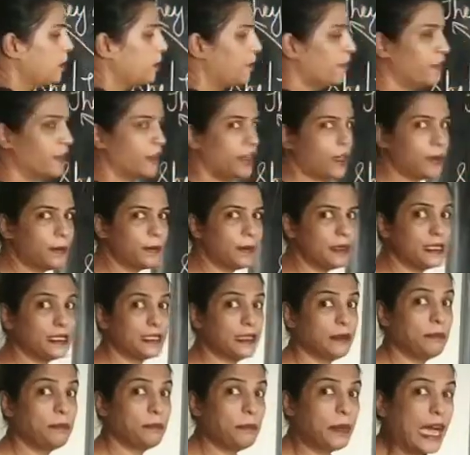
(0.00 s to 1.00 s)
verb is
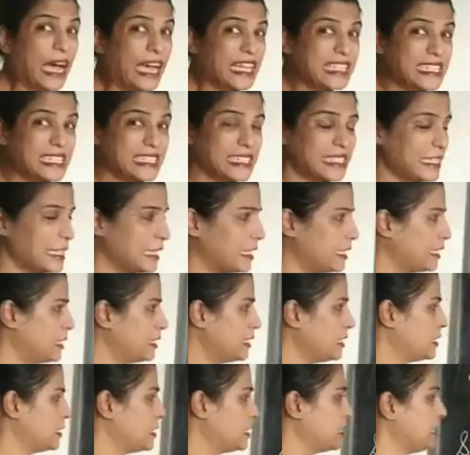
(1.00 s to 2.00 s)
in past
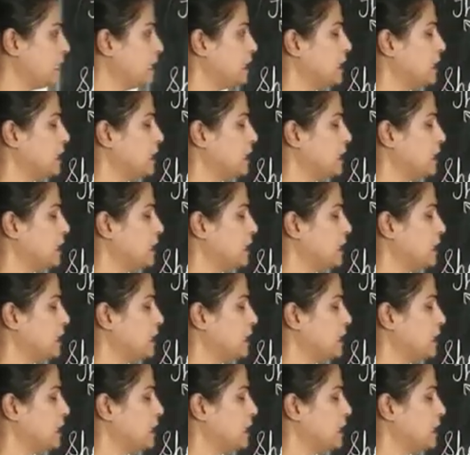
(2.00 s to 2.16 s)
tense,